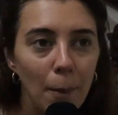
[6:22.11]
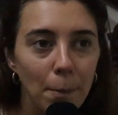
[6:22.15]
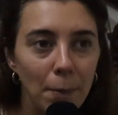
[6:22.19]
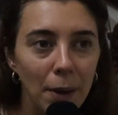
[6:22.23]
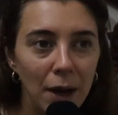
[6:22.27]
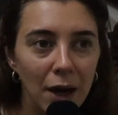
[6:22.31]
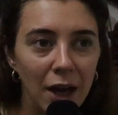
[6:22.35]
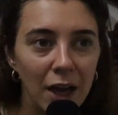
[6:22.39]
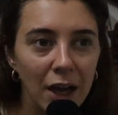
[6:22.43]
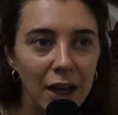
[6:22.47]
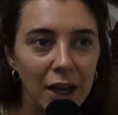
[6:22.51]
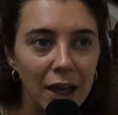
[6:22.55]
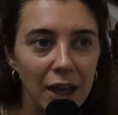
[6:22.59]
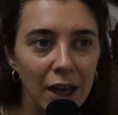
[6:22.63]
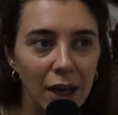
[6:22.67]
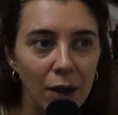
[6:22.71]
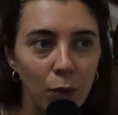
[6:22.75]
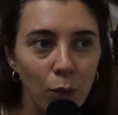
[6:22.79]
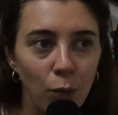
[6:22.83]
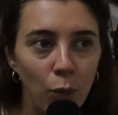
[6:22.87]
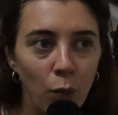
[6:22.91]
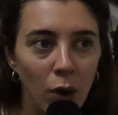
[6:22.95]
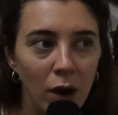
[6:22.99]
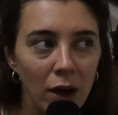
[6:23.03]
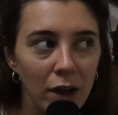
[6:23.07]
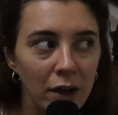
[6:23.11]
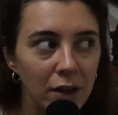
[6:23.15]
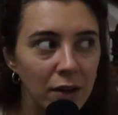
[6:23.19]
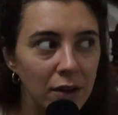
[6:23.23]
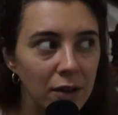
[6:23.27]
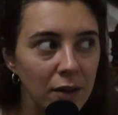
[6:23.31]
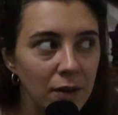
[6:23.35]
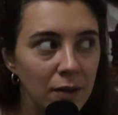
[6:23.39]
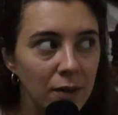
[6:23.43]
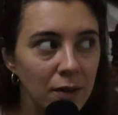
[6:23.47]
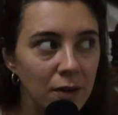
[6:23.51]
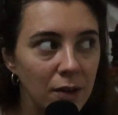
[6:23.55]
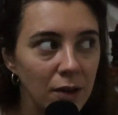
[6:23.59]
but it
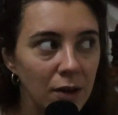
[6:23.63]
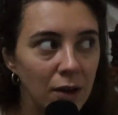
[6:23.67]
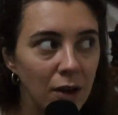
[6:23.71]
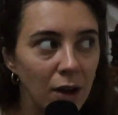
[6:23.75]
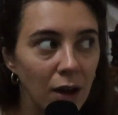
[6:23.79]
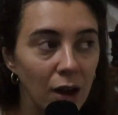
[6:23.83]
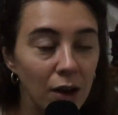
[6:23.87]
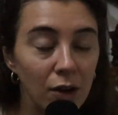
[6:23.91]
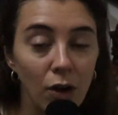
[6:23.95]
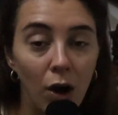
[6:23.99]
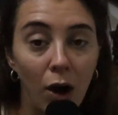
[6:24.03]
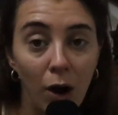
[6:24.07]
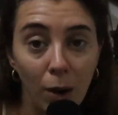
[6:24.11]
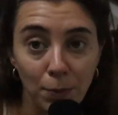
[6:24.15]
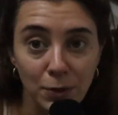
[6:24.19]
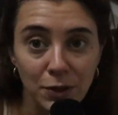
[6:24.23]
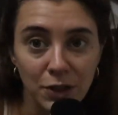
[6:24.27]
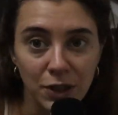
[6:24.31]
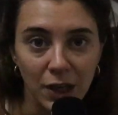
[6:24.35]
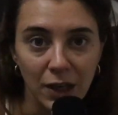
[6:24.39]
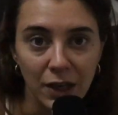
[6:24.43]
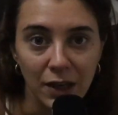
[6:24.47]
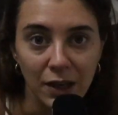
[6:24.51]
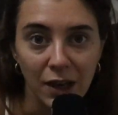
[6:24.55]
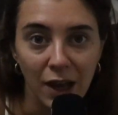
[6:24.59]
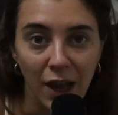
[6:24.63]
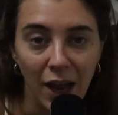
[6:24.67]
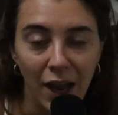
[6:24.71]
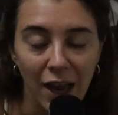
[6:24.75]
was an option,